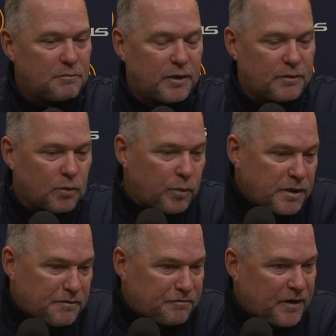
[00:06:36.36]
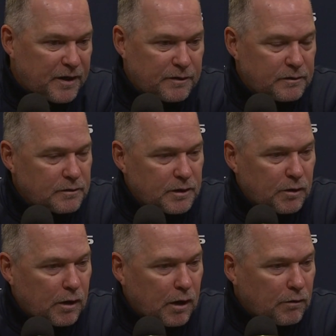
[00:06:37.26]
But when we defend, you
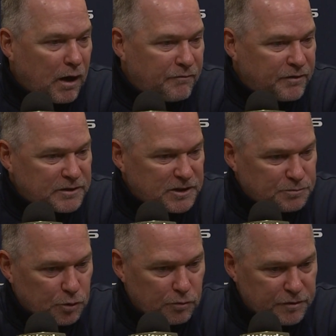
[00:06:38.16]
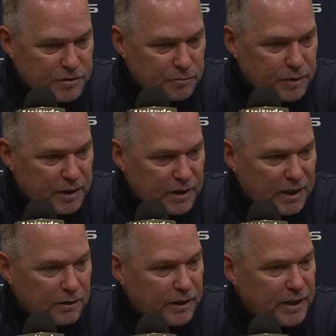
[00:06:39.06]
know, our offense has proven to
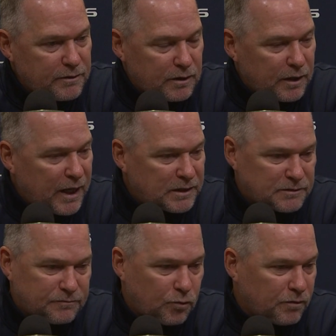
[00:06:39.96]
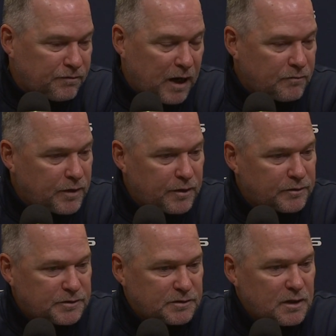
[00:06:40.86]
be elite the last 4 or 5
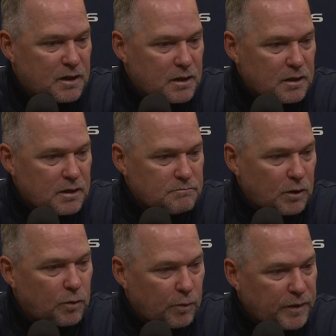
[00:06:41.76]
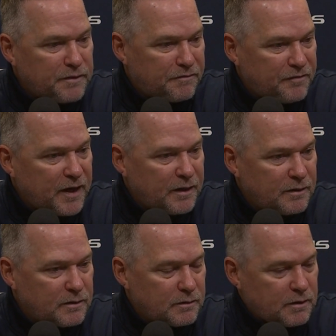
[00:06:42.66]
years. But when we
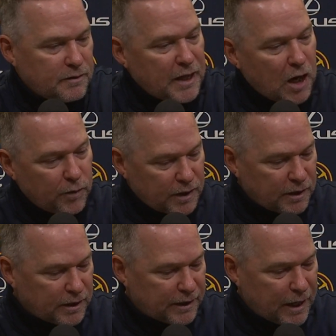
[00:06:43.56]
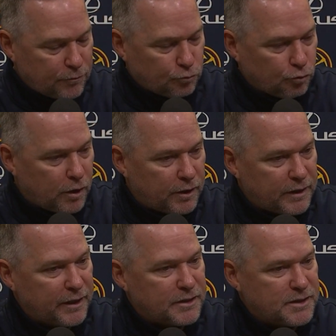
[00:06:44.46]
defend, now we can get out and
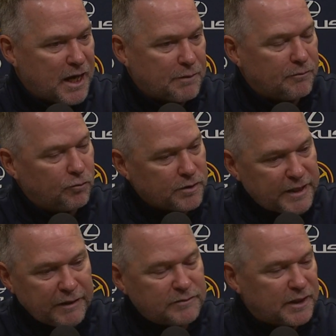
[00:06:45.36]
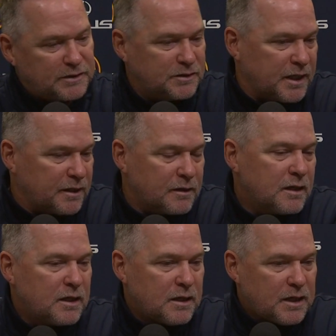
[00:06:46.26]
run and attack before teams get set.
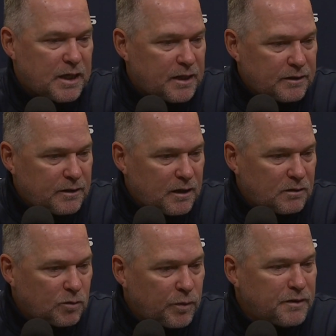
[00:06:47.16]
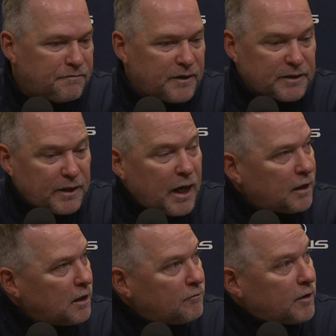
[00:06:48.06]
And when we defend at a high
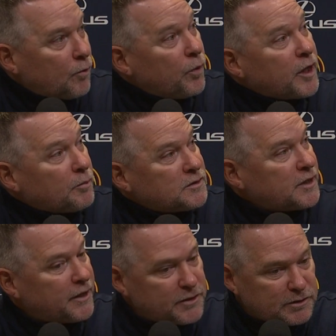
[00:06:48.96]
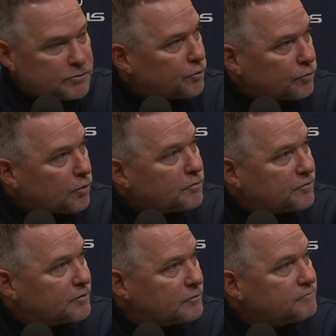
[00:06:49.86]
level, our winning percentage is through the roof.